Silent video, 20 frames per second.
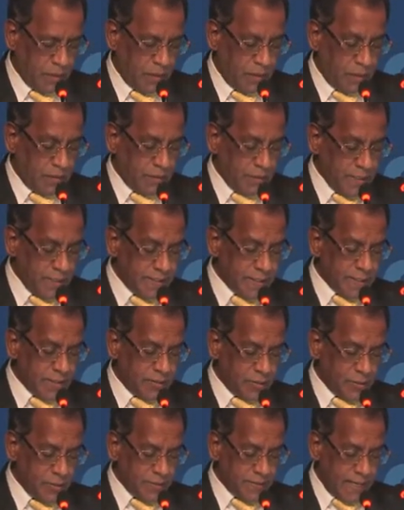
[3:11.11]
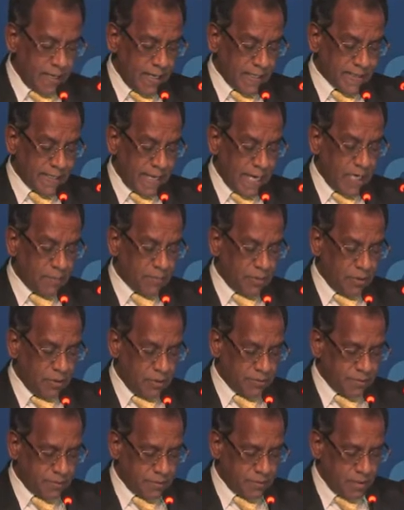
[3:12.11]
This interest has helped
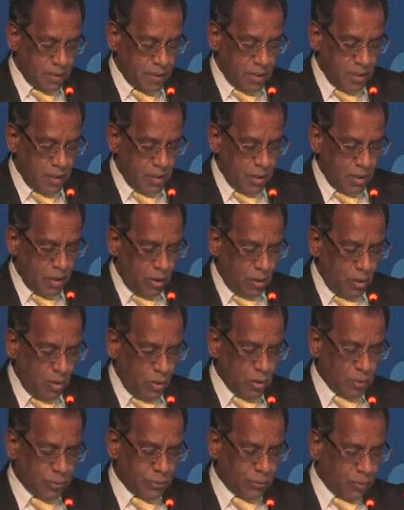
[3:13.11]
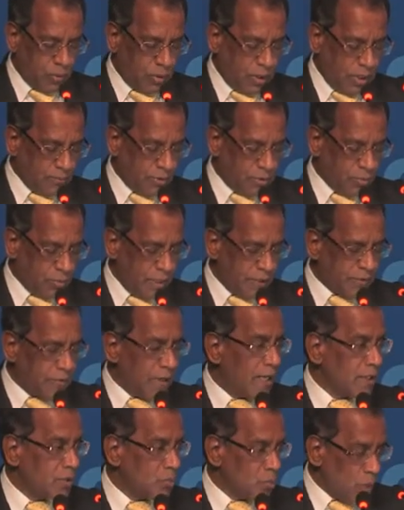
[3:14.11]
us all to come together
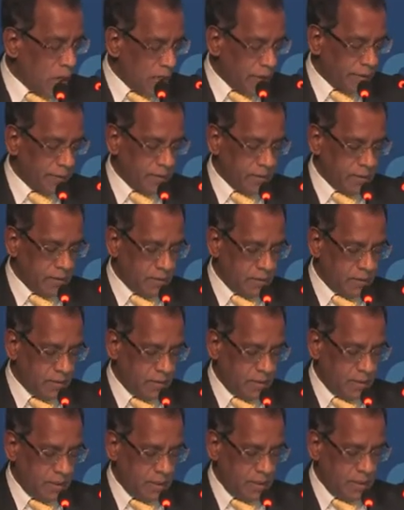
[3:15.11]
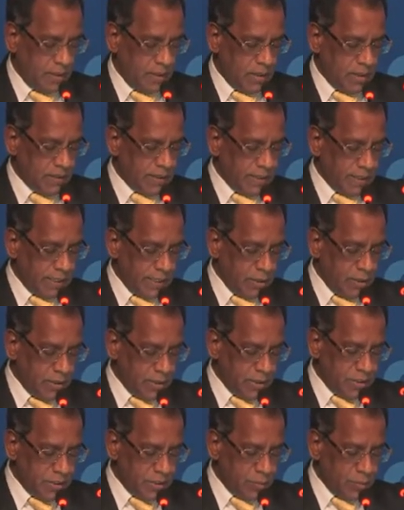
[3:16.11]
as one. The
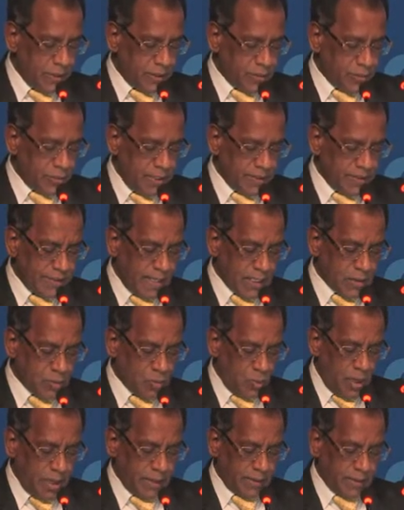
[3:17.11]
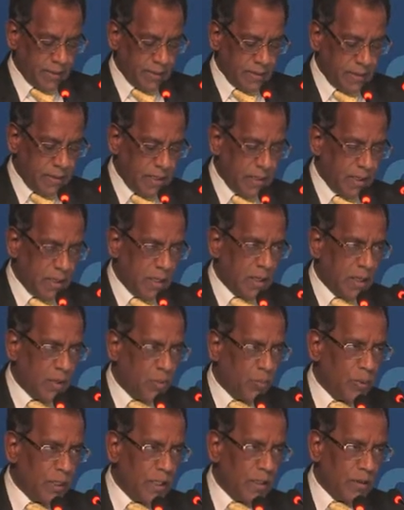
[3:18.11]
energy we create as one
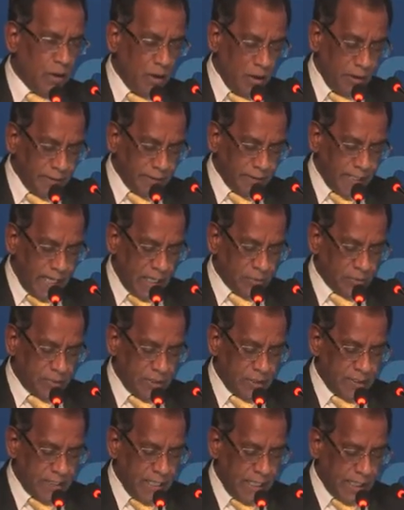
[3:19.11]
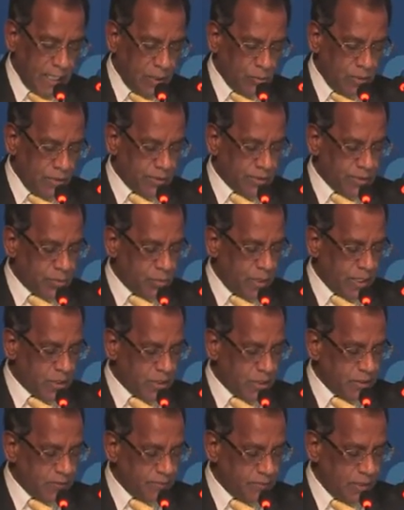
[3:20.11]
will undoubtedly allow us to
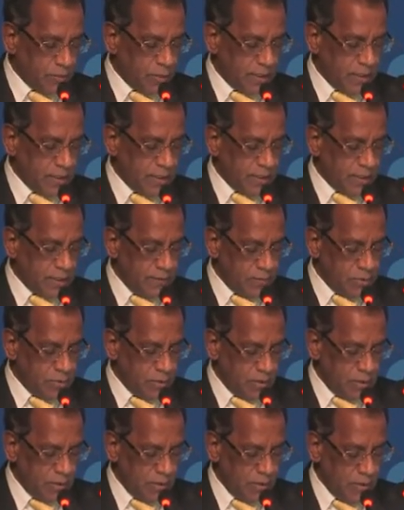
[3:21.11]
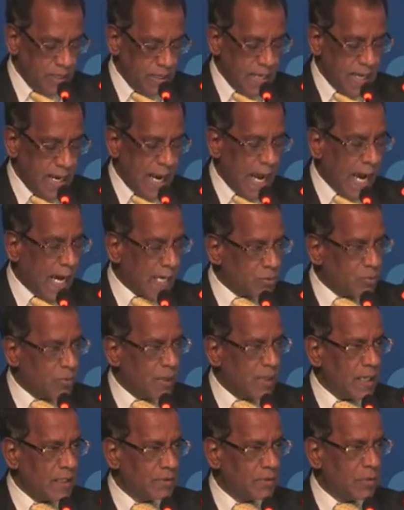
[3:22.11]
achieve our individual as well
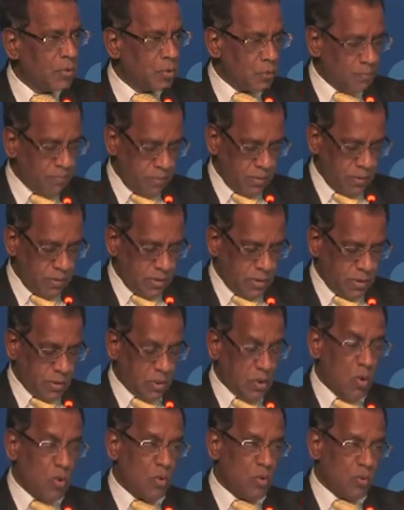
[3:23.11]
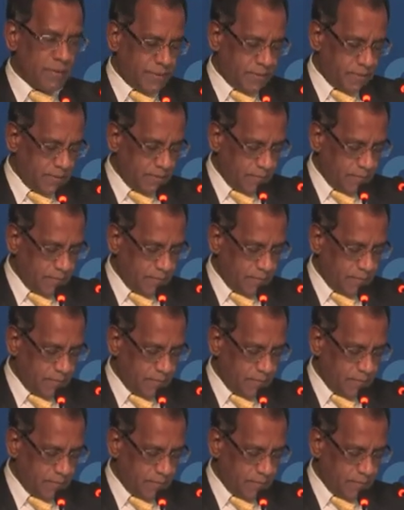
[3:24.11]
as group goals.